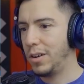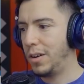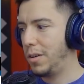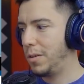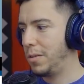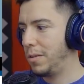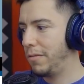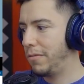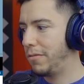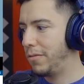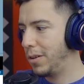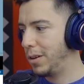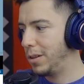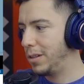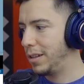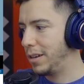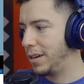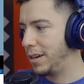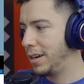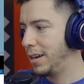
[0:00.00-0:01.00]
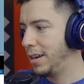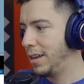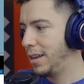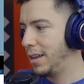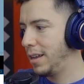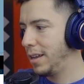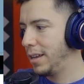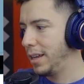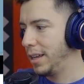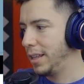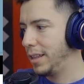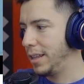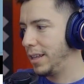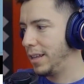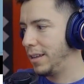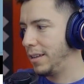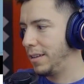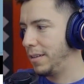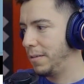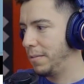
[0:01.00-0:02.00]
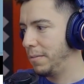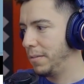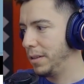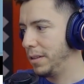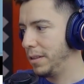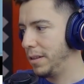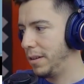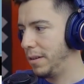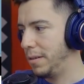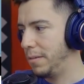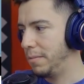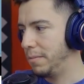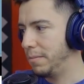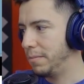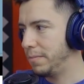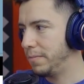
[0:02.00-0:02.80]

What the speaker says: own folder in the